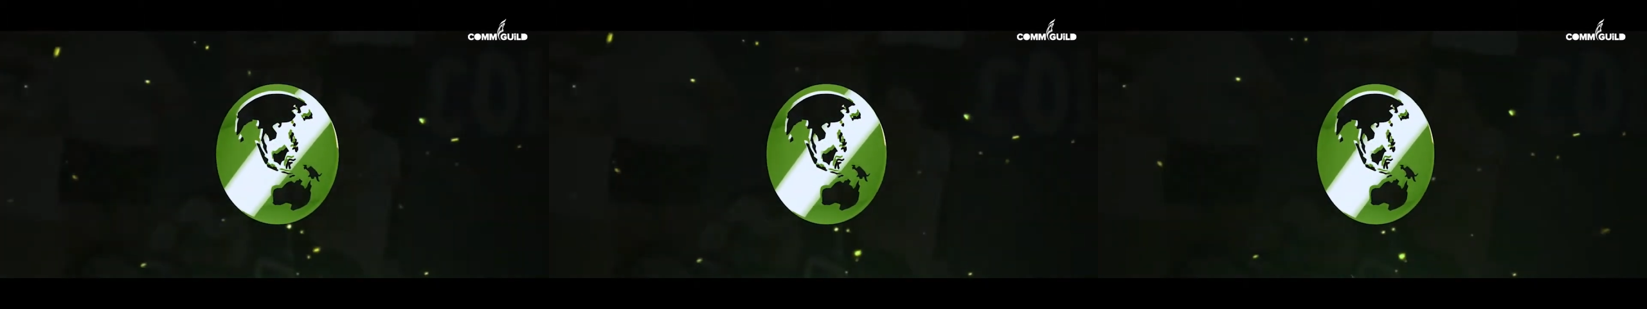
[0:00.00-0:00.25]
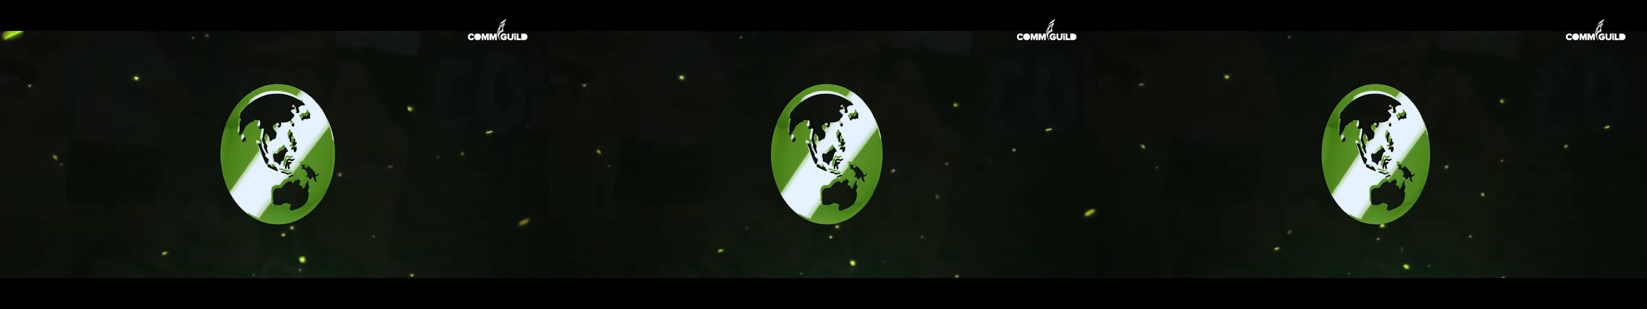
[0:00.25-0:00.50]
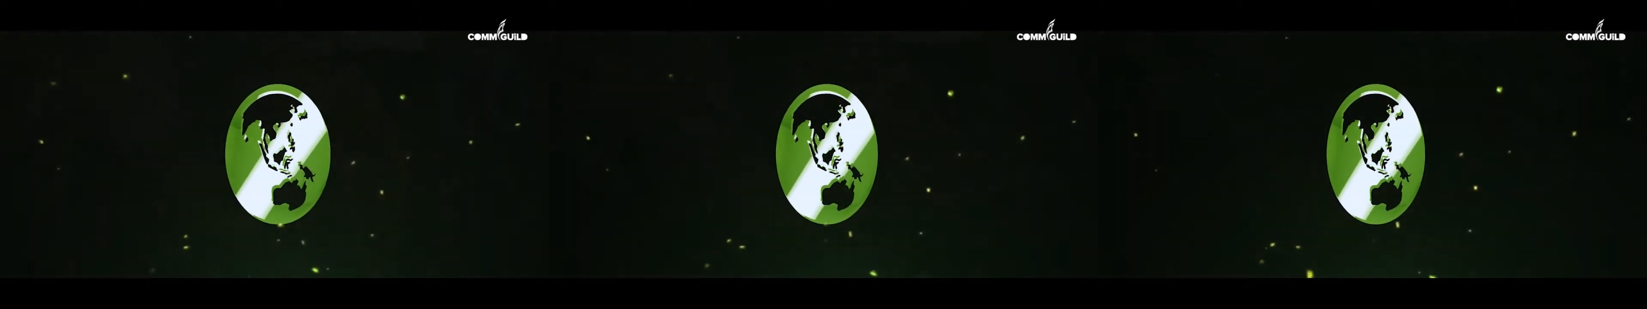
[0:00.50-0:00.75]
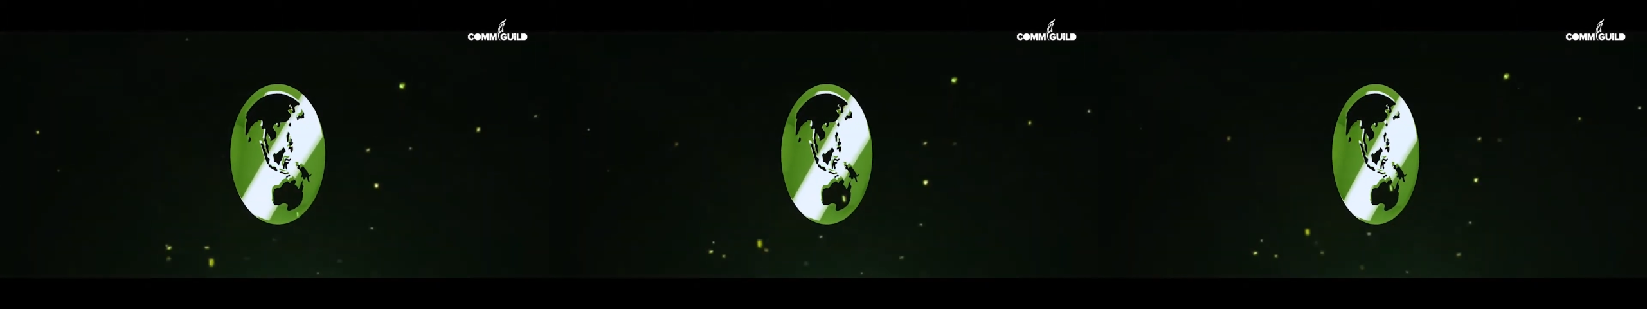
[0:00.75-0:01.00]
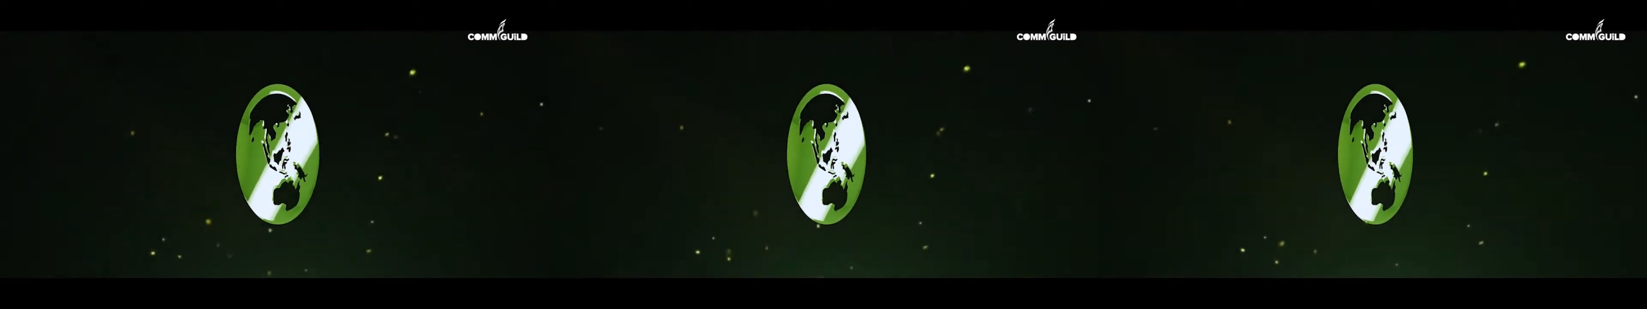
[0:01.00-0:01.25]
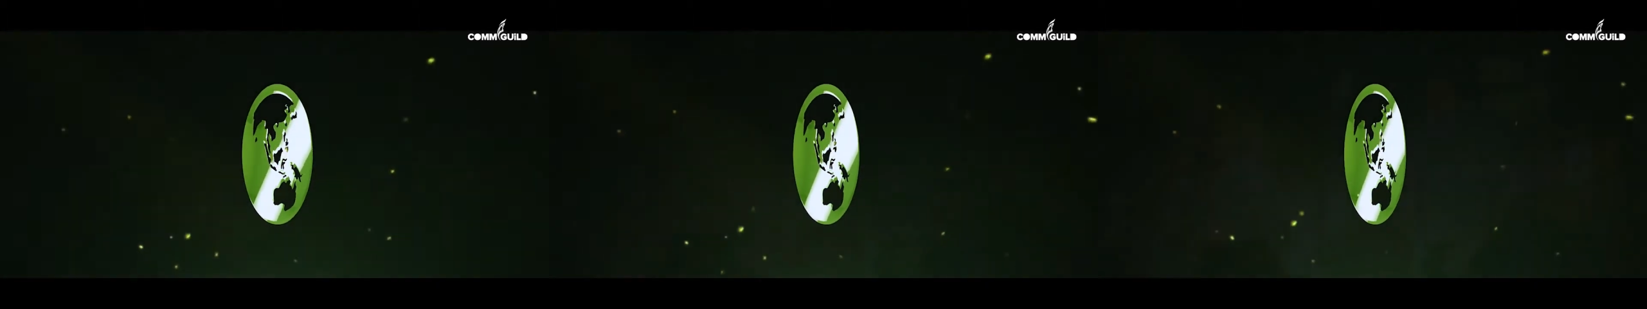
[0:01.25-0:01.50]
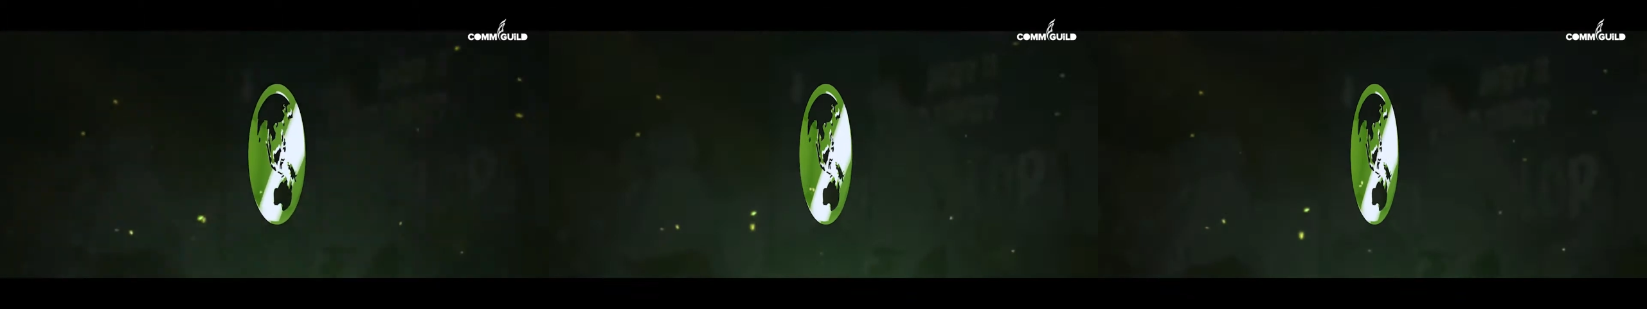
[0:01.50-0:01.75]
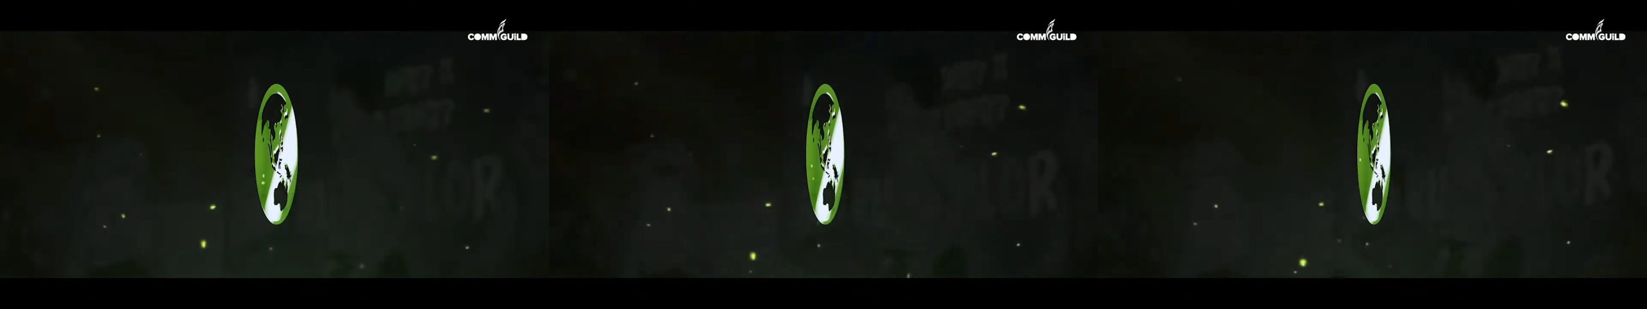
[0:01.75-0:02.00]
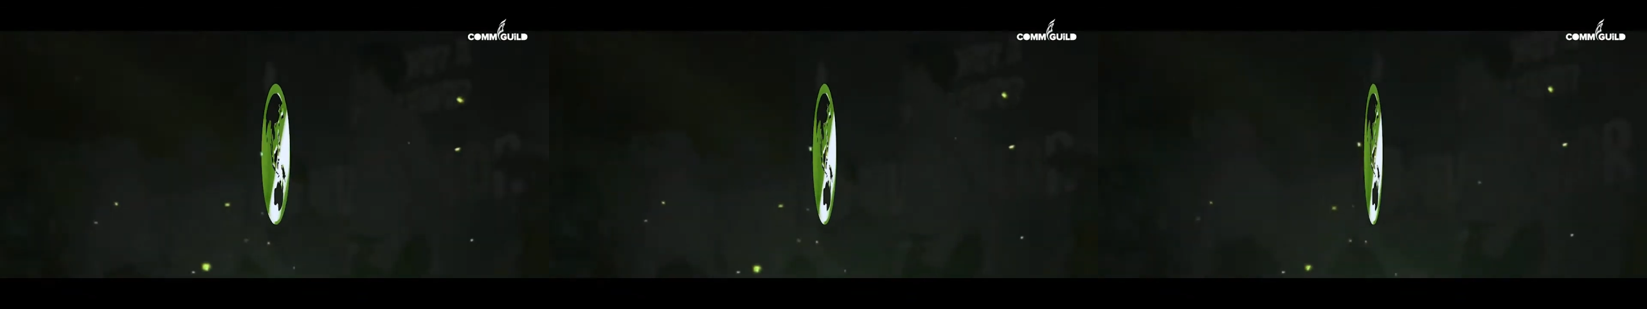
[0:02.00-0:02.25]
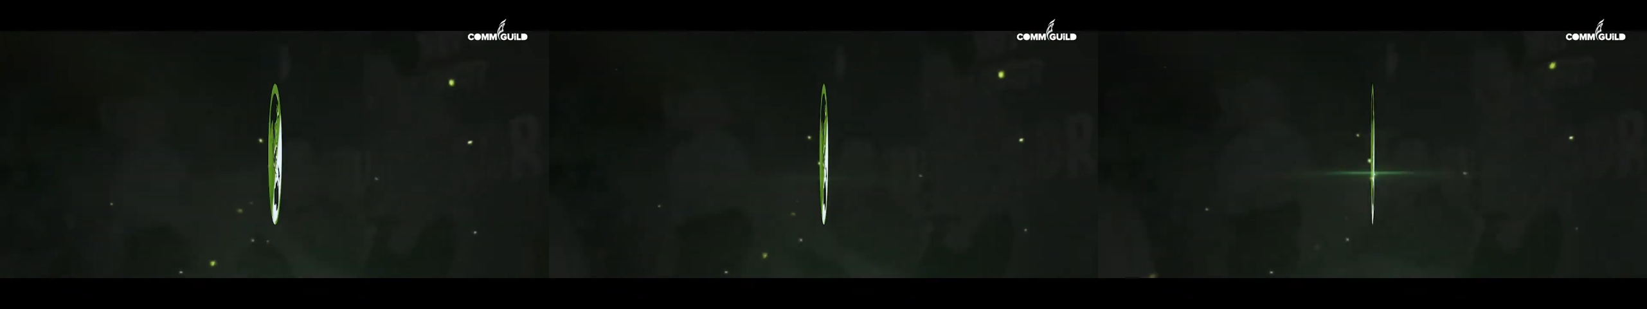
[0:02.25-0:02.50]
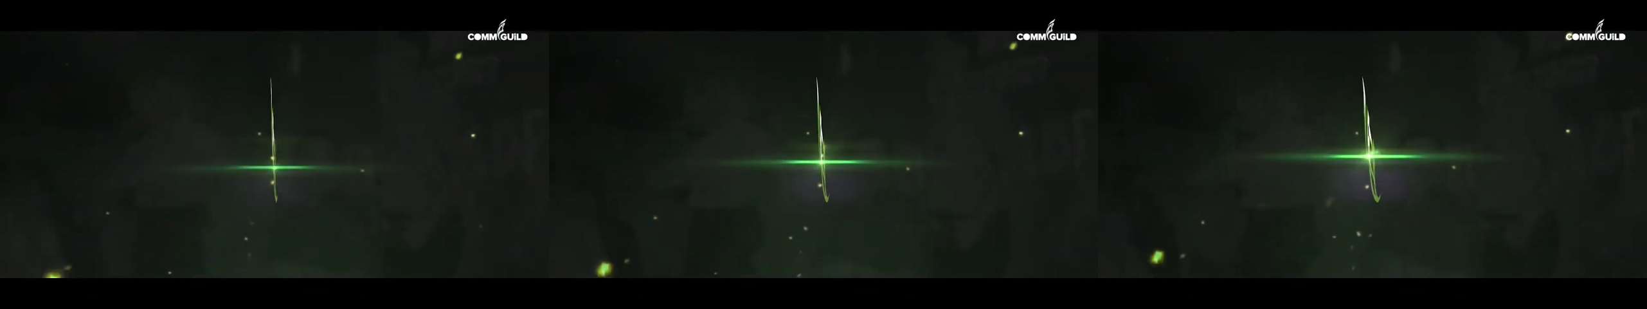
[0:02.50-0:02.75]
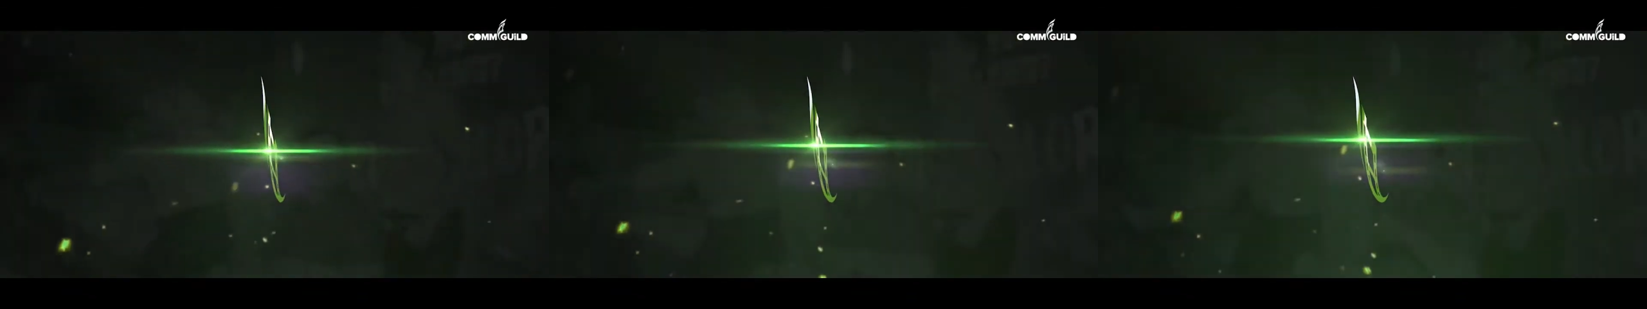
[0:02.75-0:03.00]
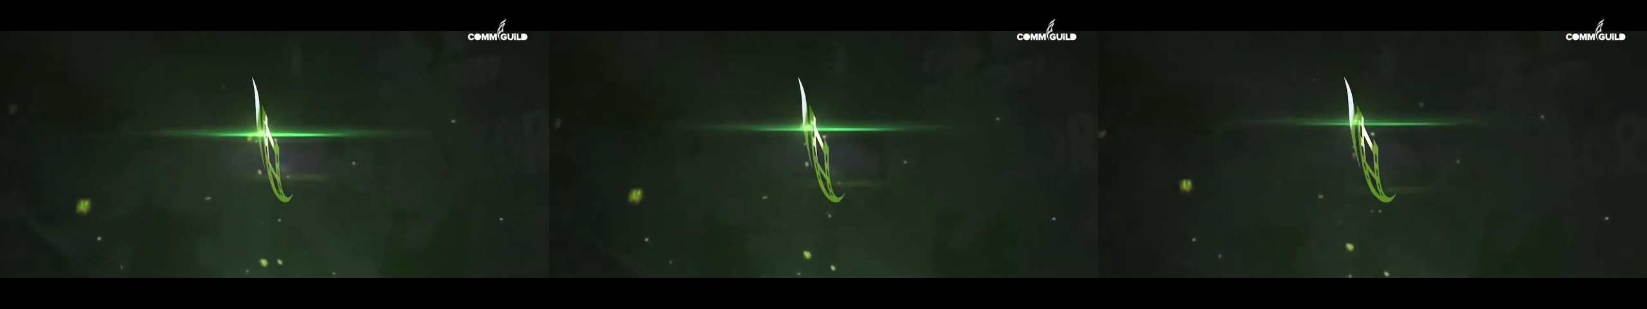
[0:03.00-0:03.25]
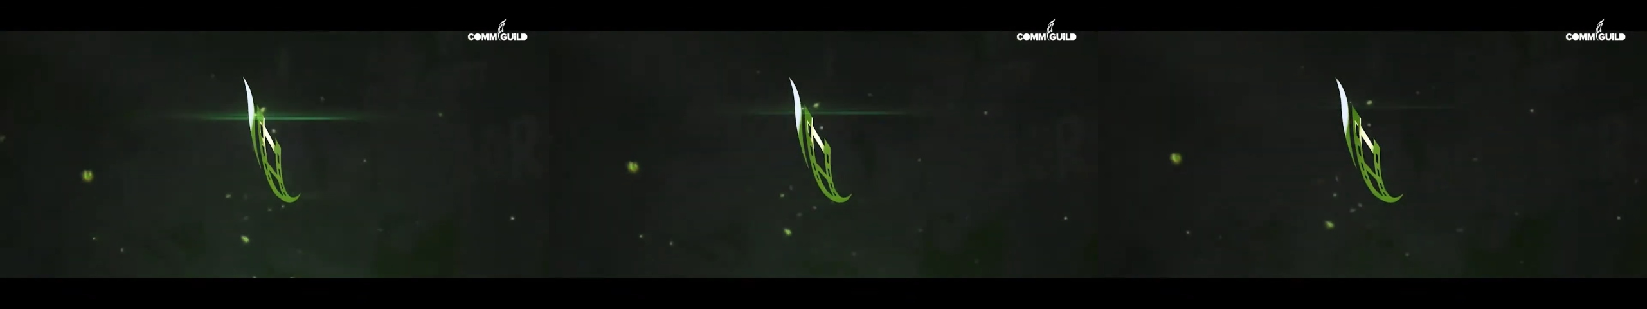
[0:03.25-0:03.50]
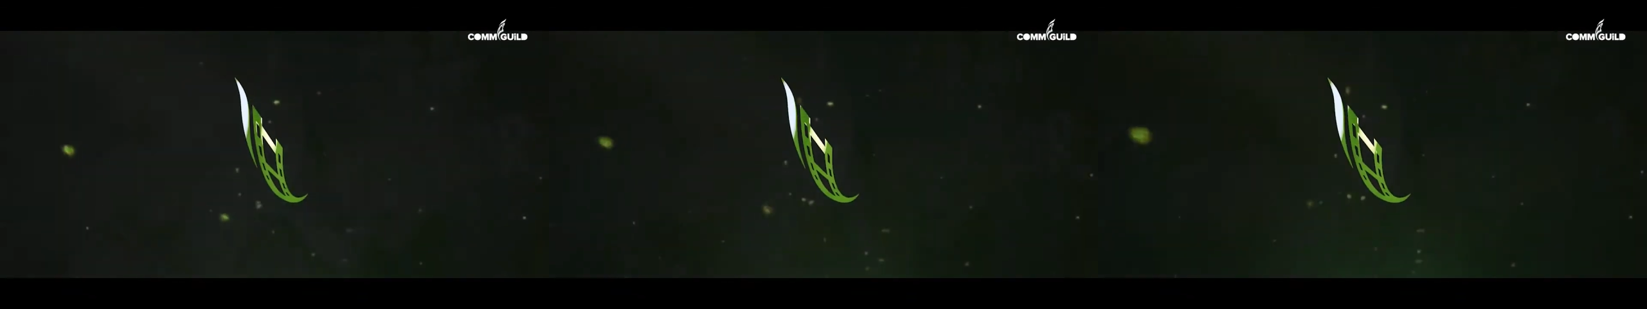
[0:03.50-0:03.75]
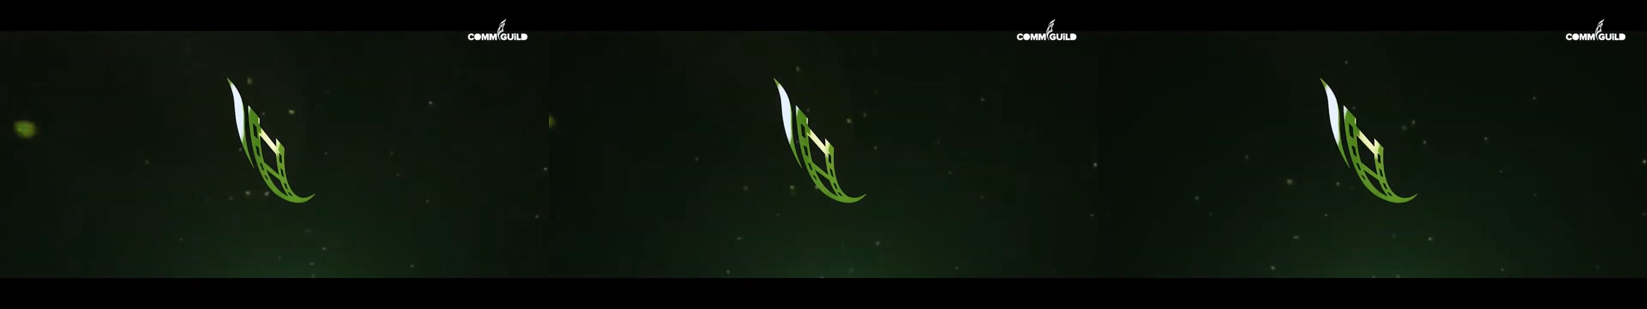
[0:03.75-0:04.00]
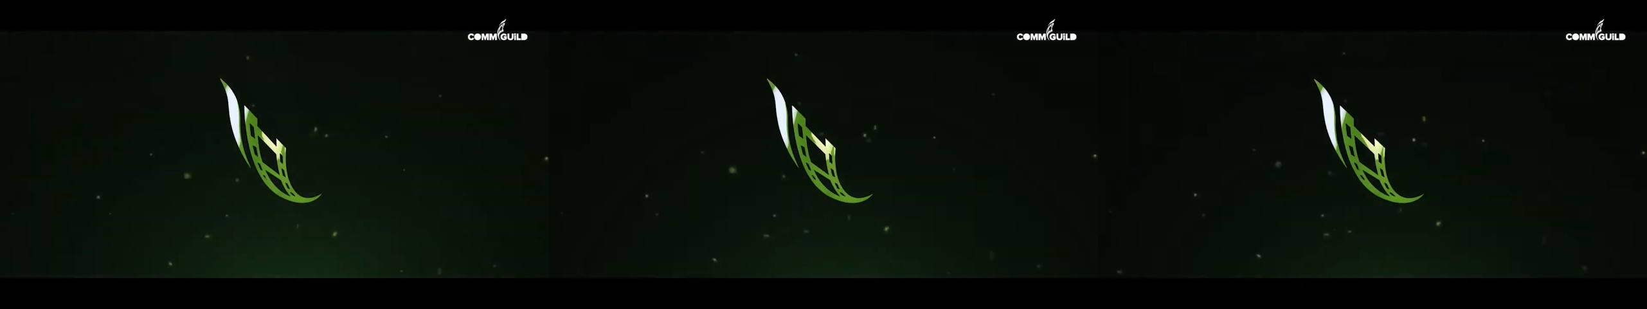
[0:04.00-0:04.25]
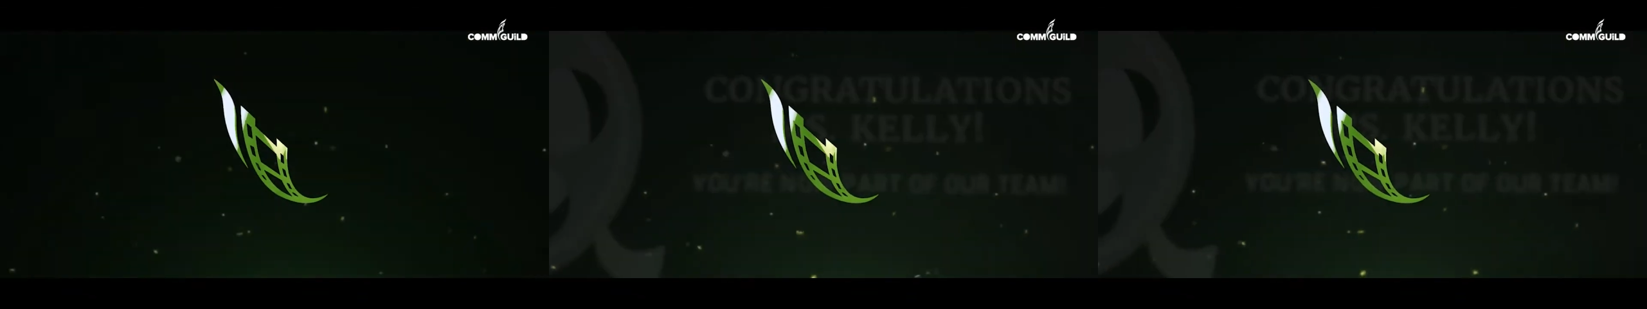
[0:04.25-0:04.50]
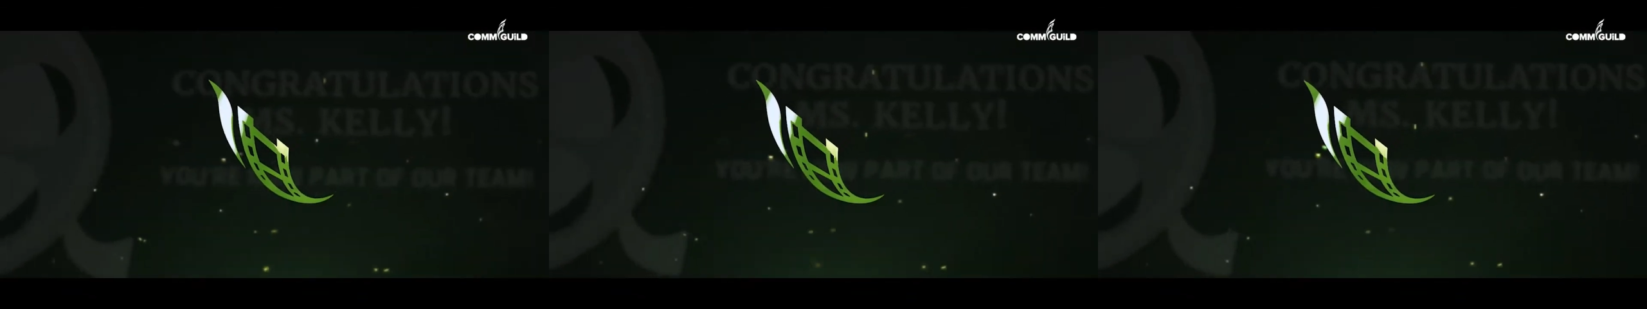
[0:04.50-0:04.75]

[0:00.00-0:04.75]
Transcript: Nobody's mouth can be seen.